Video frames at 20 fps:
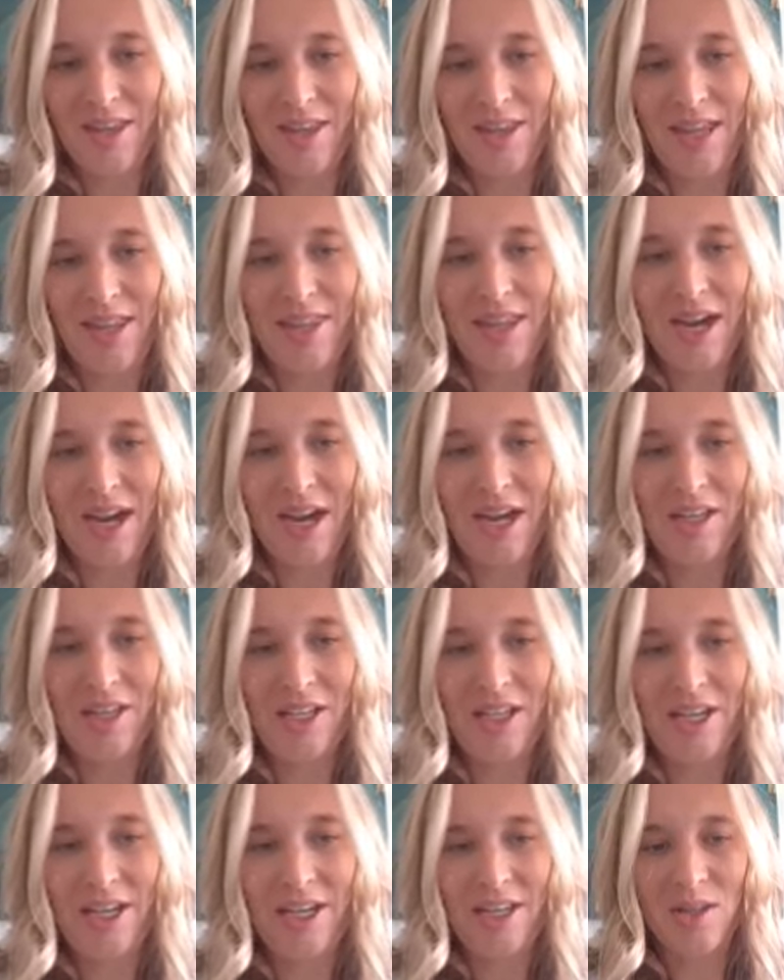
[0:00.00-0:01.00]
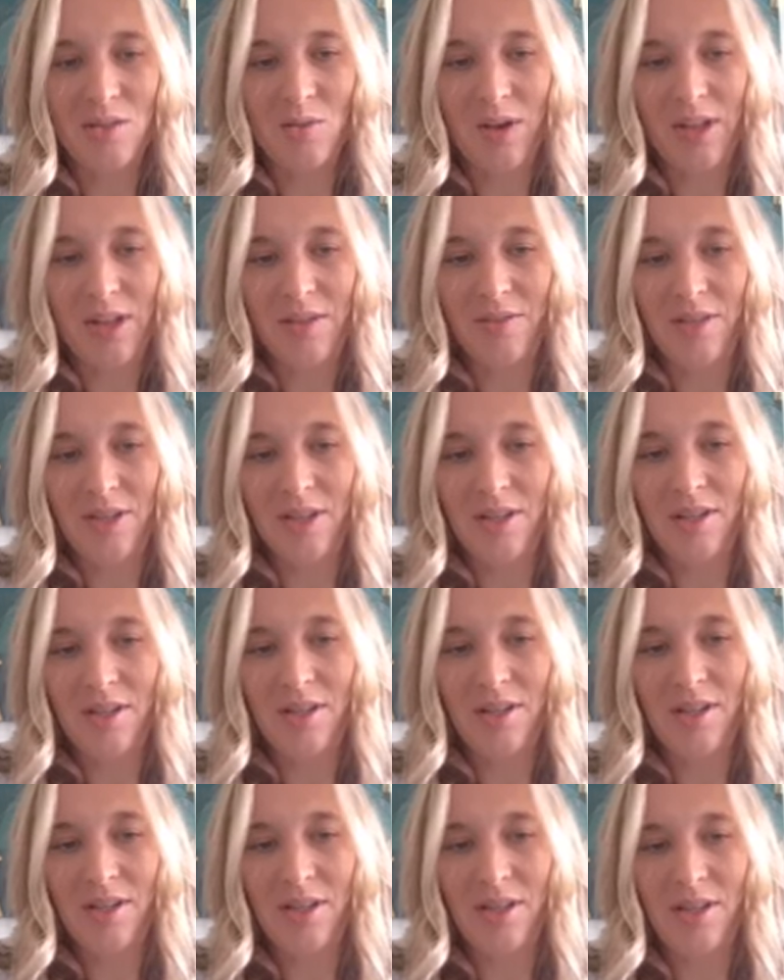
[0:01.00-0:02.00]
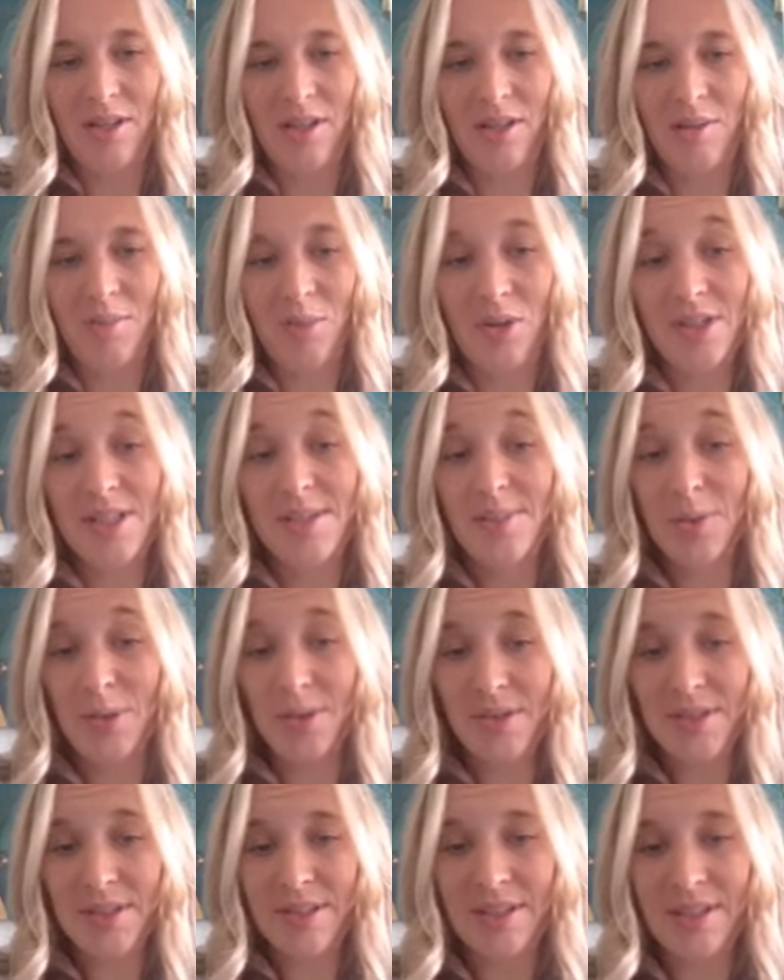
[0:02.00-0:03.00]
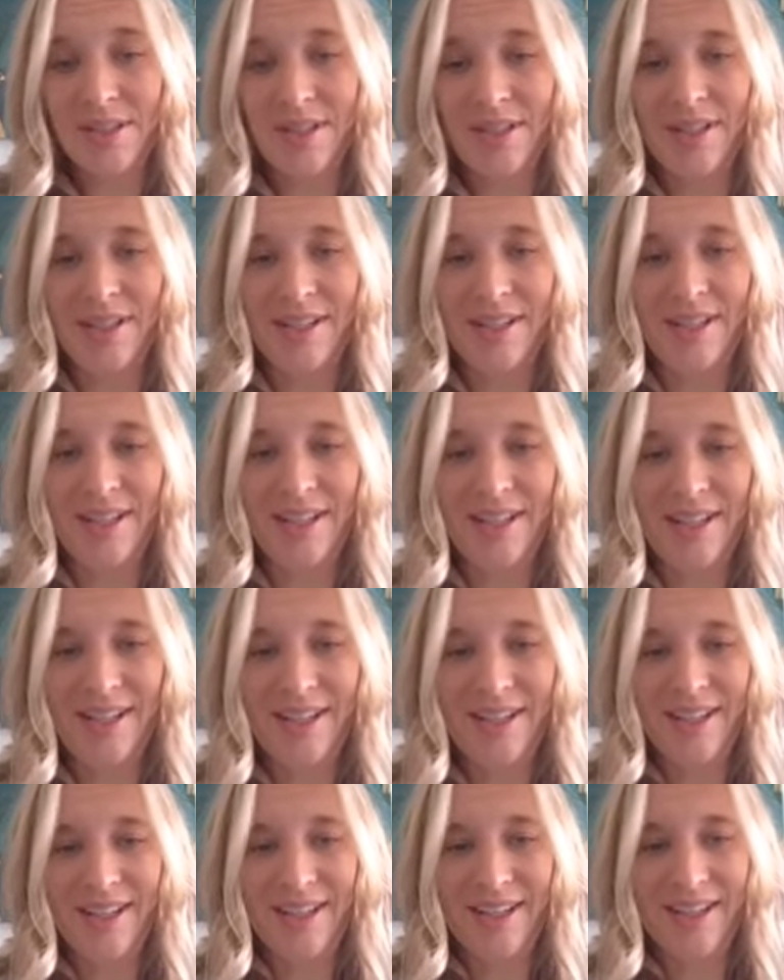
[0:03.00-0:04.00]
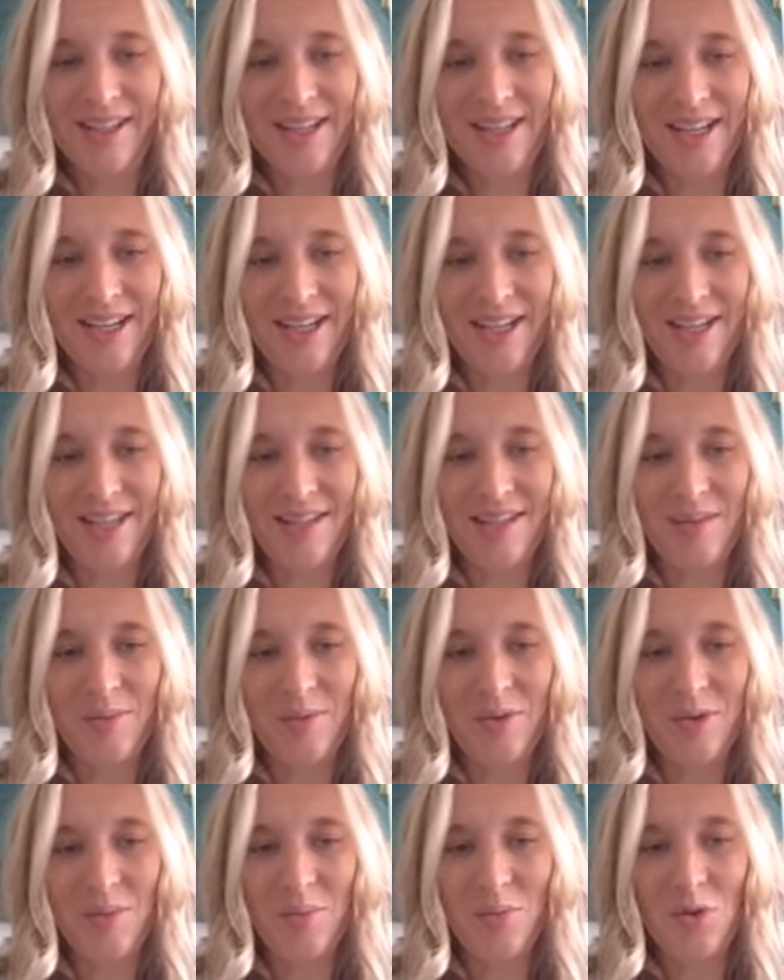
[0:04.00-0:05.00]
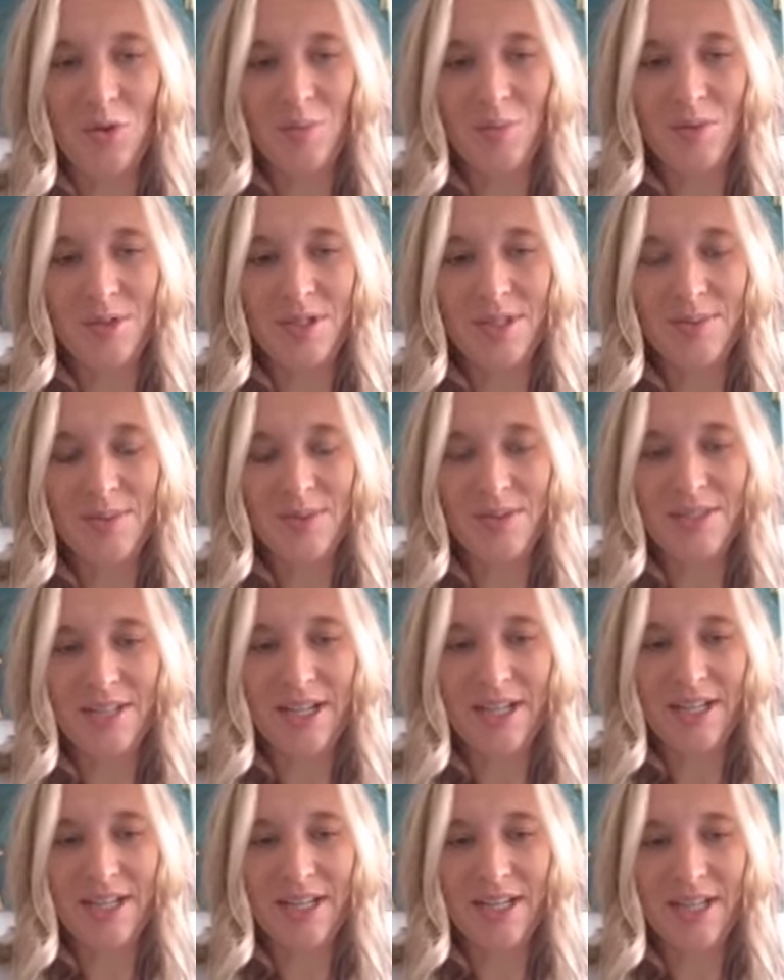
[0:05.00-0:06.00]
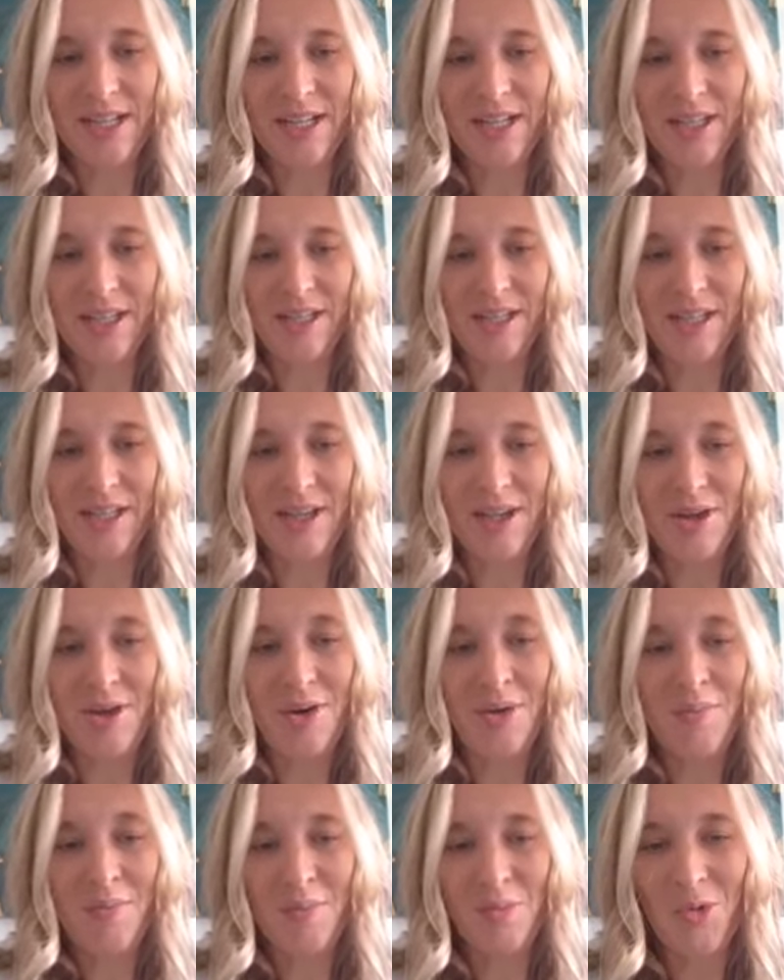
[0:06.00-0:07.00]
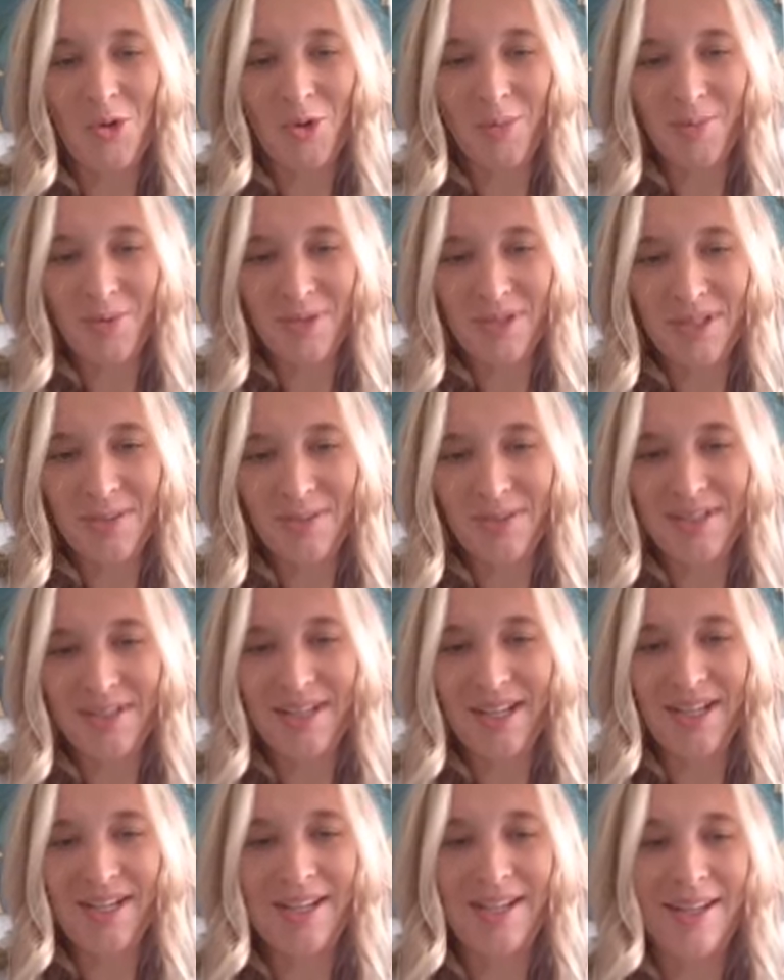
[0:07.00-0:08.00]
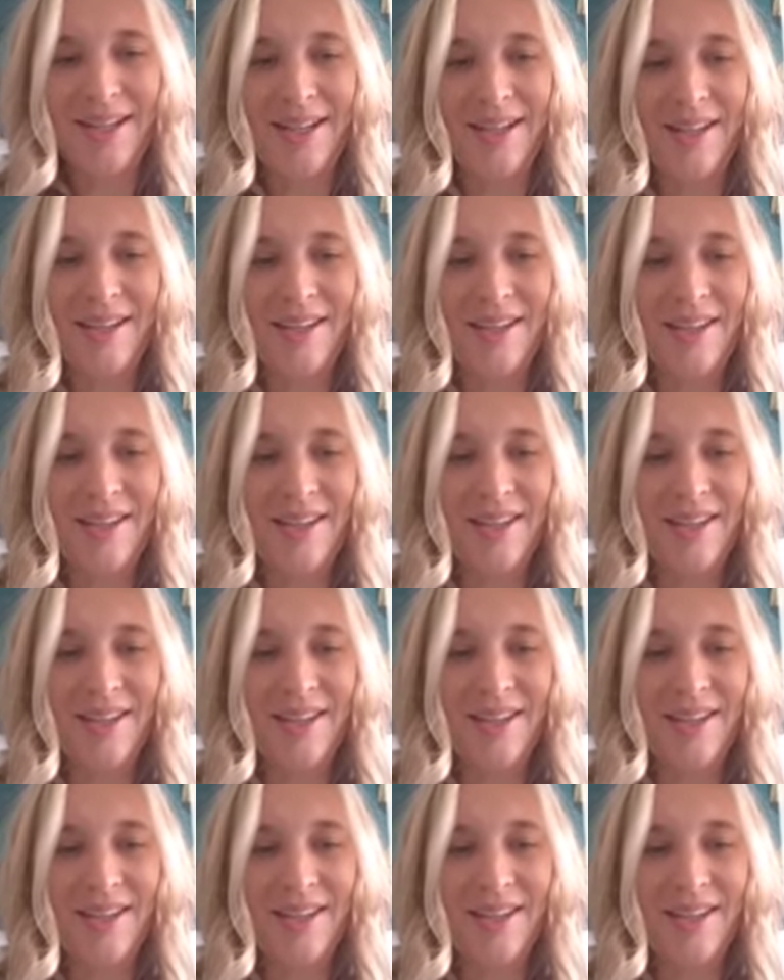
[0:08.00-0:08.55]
Then they're outlining the relevant principles. Okay, then we've got more principles down here, more principles down here,